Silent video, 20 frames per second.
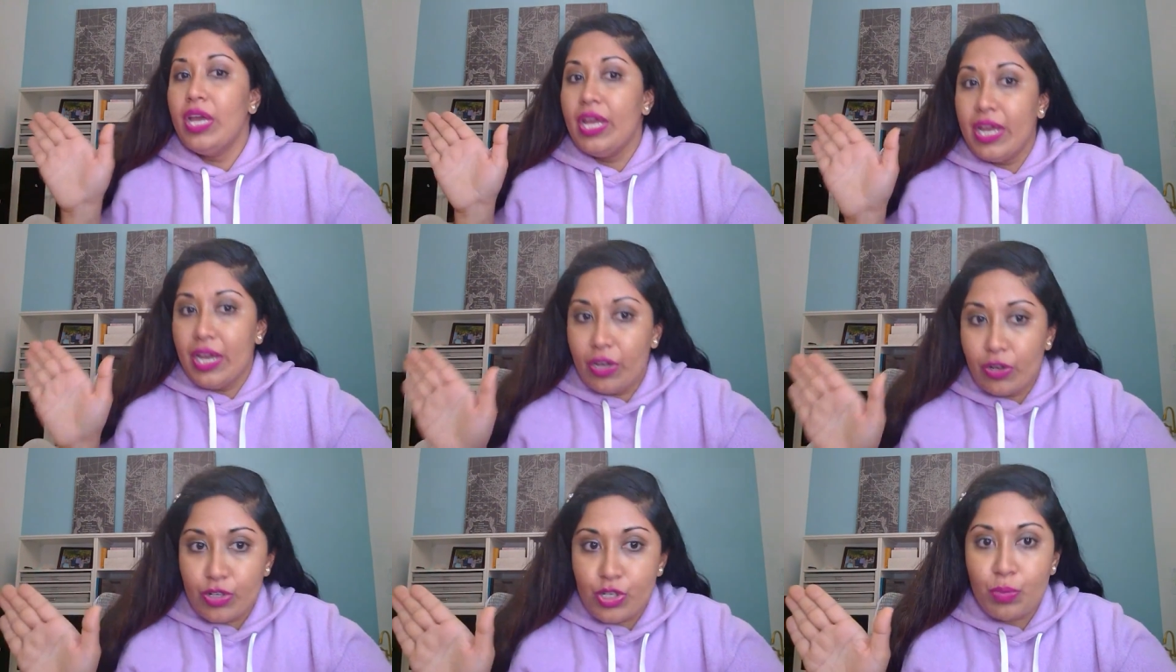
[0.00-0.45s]

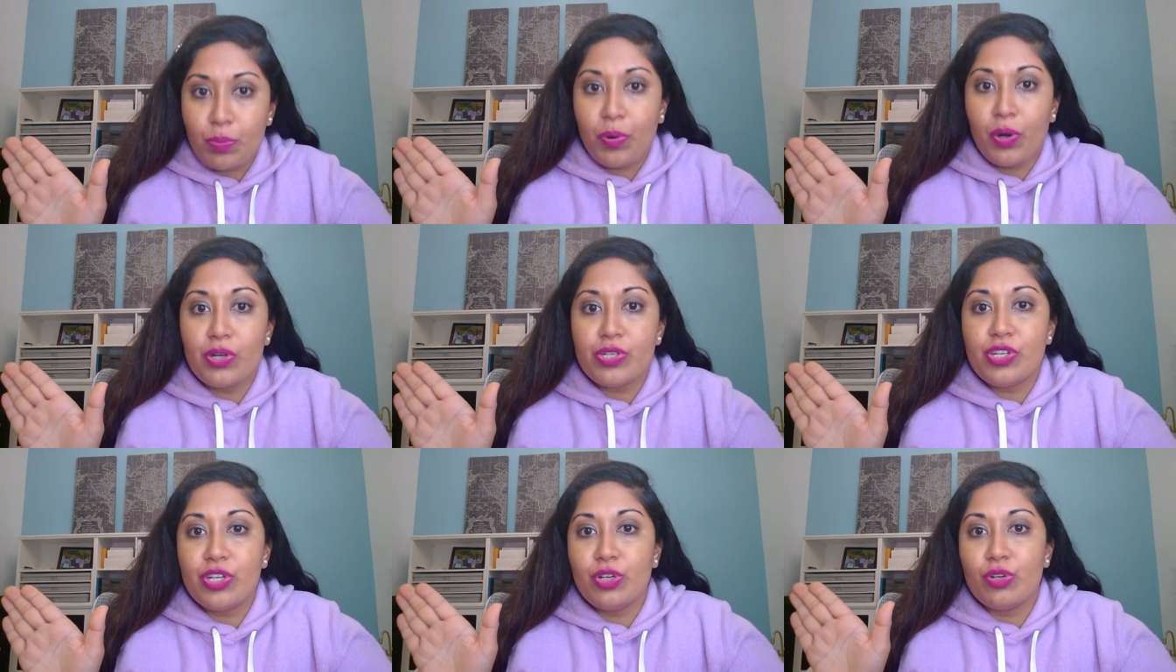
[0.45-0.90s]
Here's the
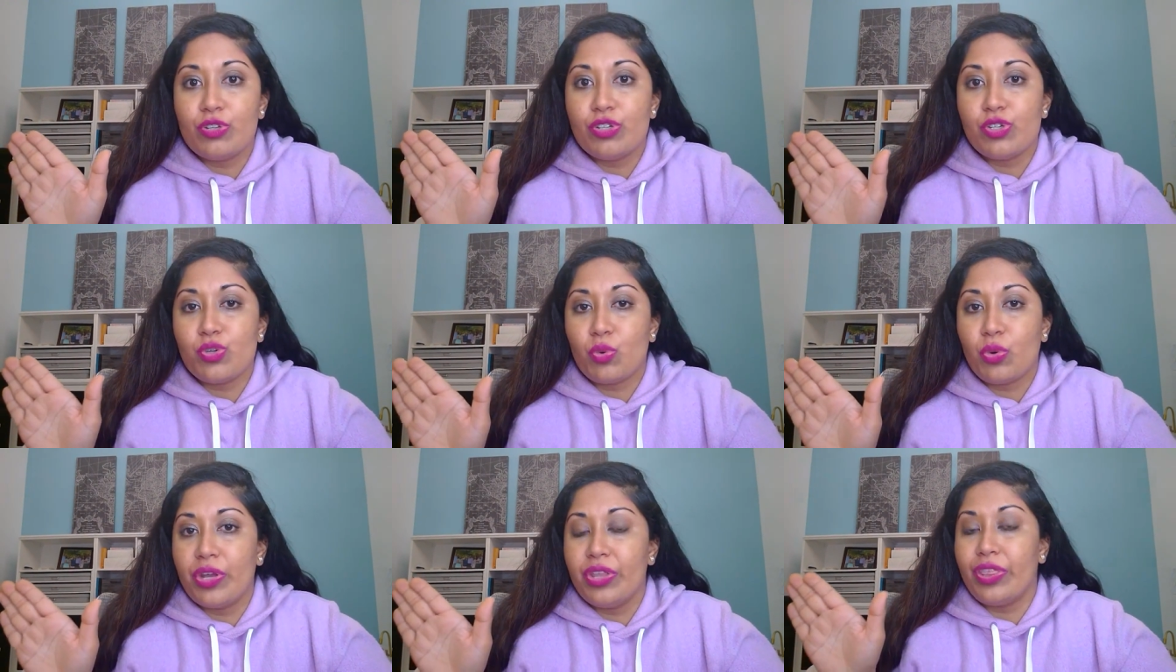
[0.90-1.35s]
parts of your
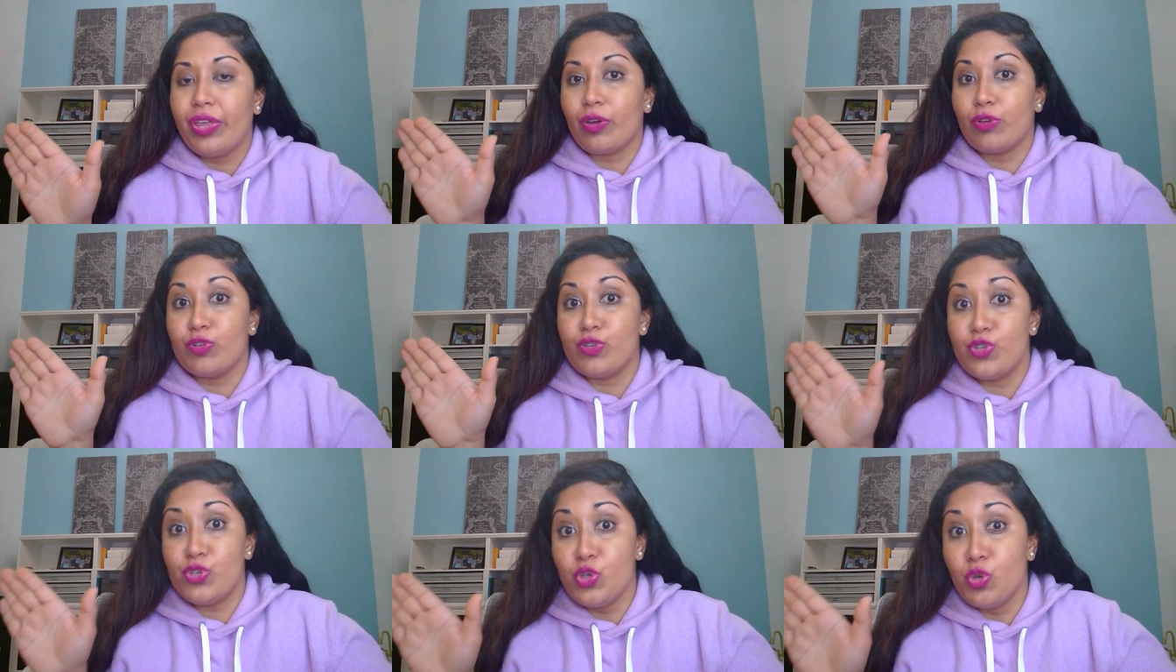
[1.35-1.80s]
story that
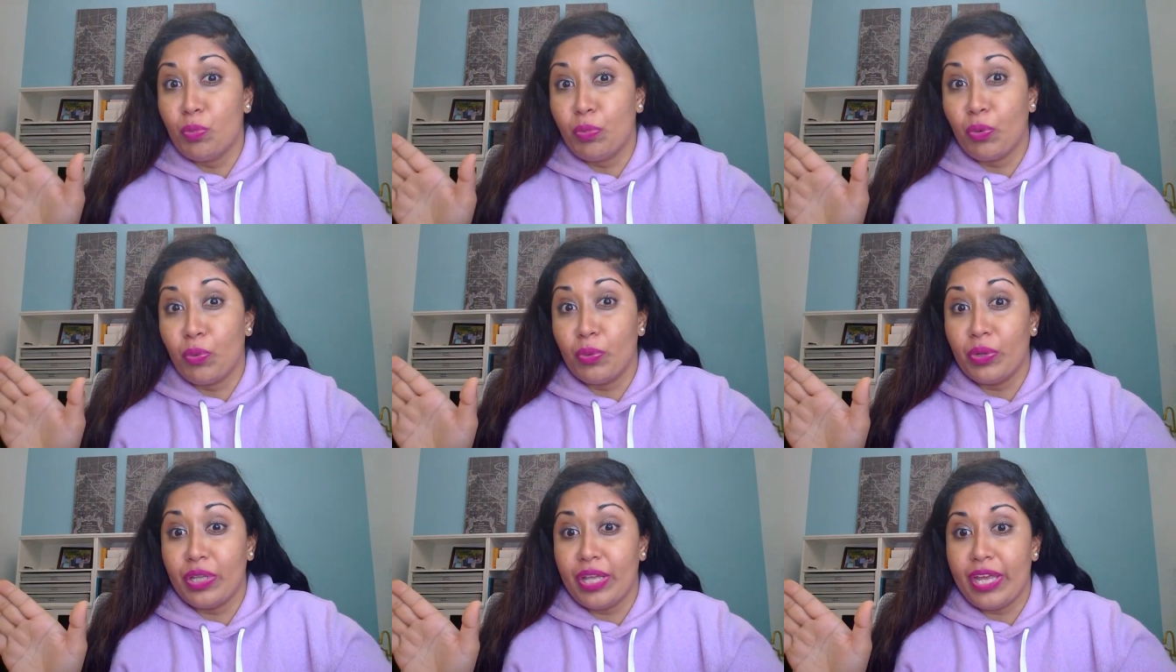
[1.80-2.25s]
are
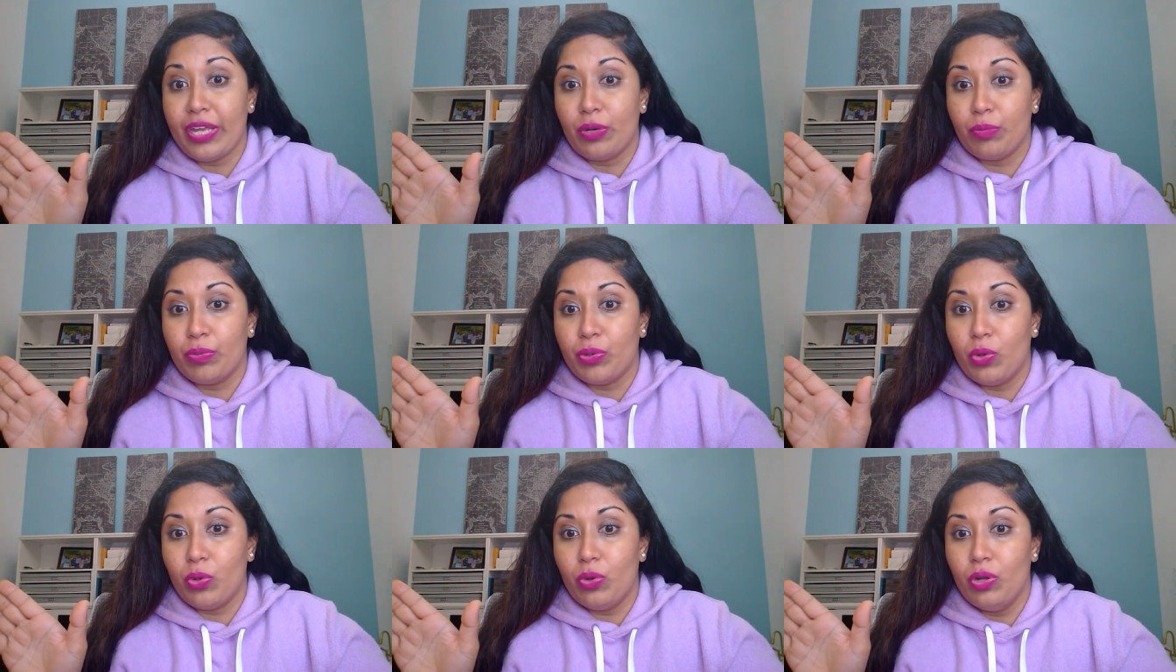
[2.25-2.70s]
super
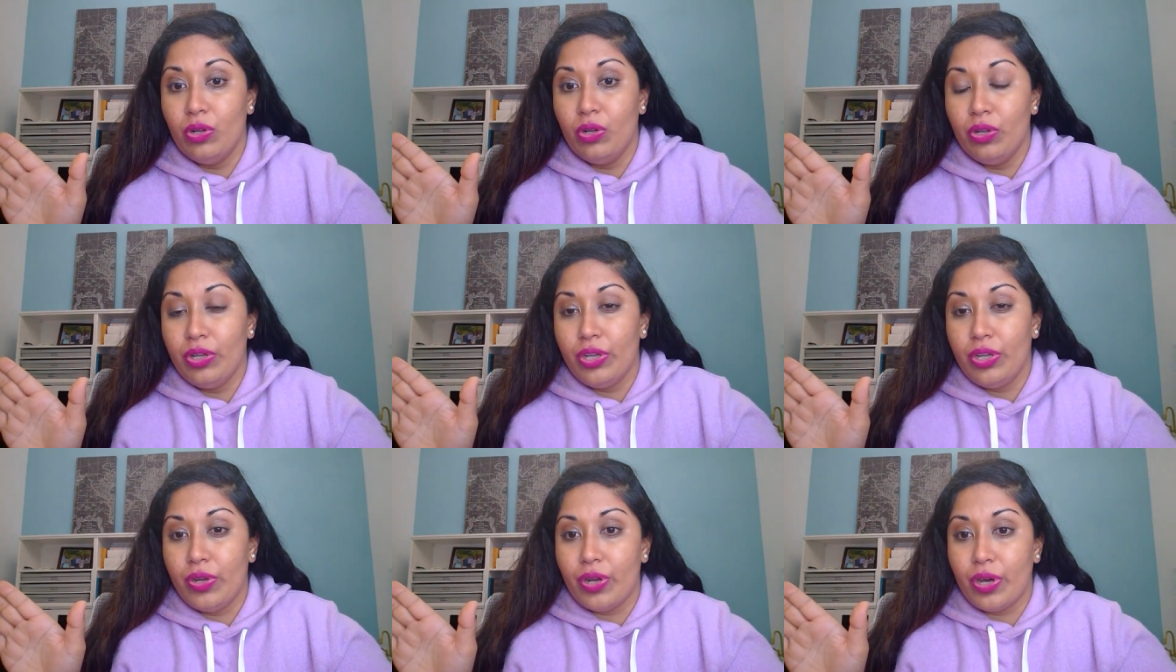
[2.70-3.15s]
relatable.
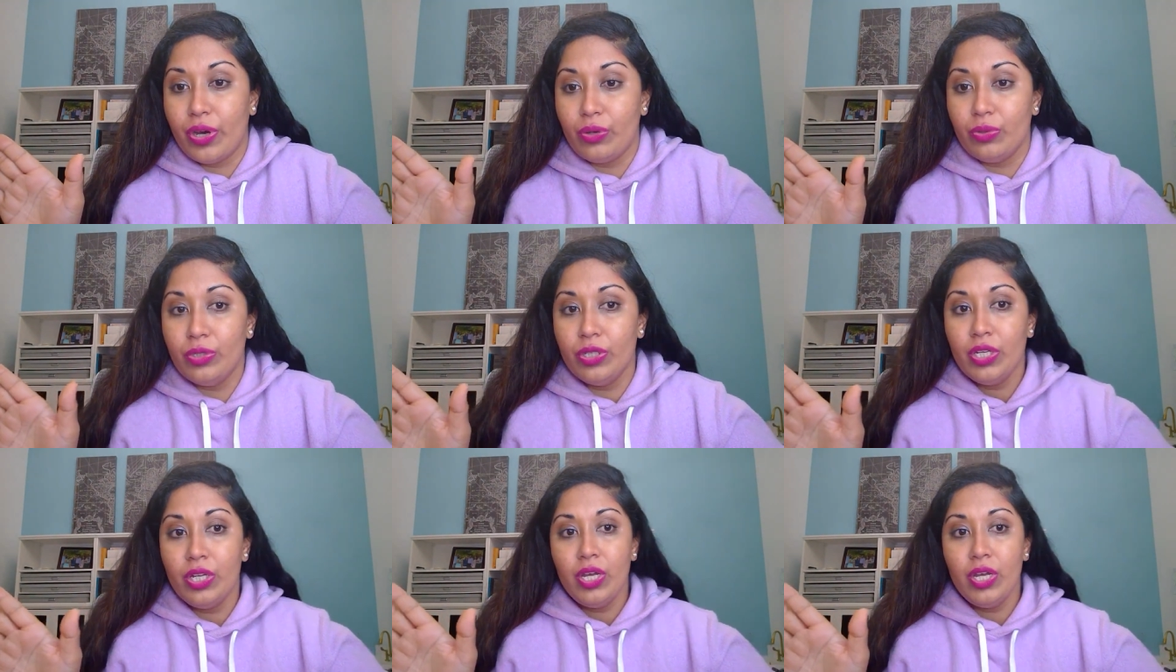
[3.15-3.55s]
You know,